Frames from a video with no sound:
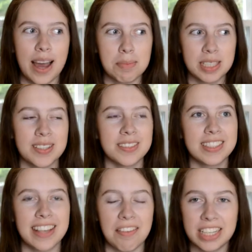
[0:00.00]
episode
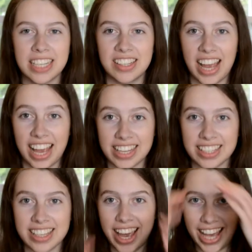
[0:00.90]
7 and
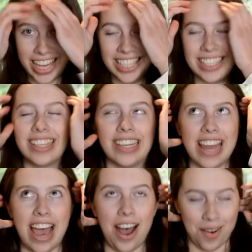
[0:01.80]
8, and
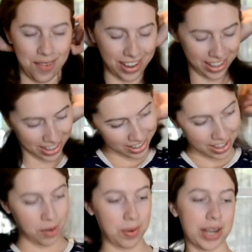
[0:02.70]
now
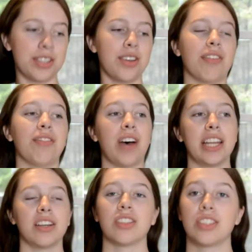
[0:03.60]
we are to the
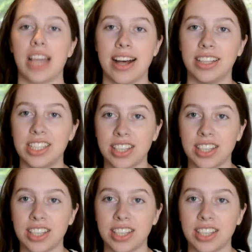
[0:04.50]
final challenge